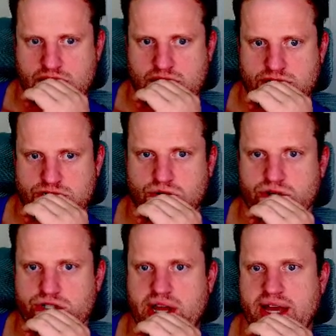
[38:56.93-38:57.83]
Score
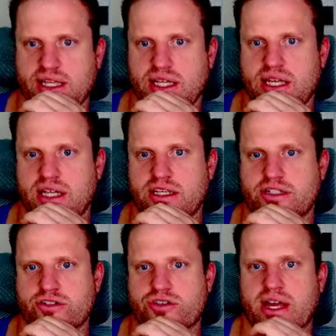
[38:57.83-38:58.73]
tracking
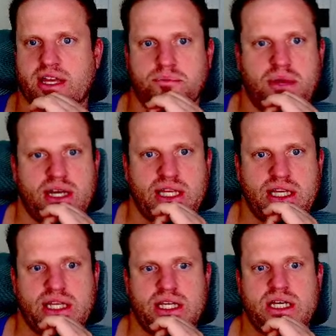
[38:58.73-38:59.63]

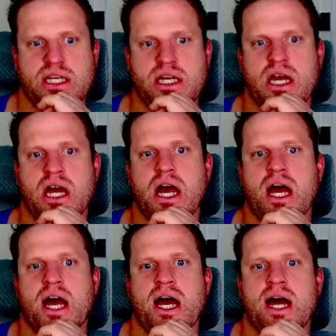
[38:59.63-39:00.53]
money.
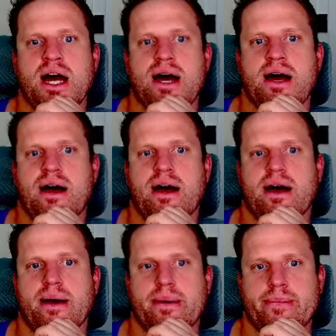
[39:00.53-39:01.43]

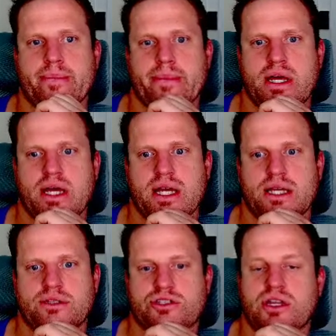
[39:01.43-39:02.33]

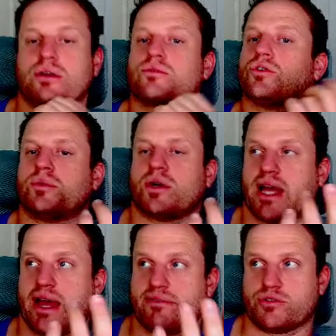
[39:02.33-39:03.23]
There's not a rule book. I
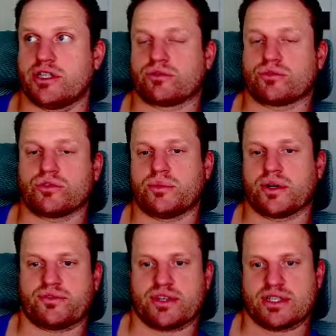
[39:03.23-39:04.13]
haven't written a rule book for
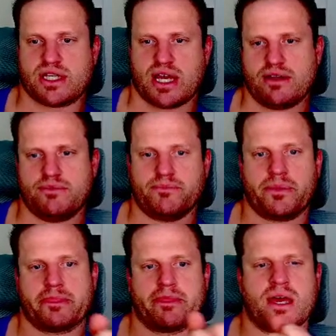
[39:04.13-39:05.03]
this yet.
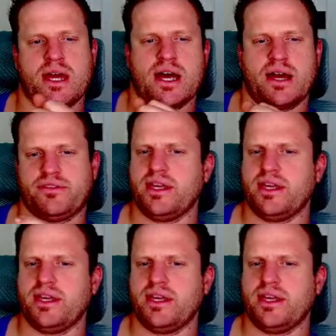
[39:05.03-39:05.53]
I think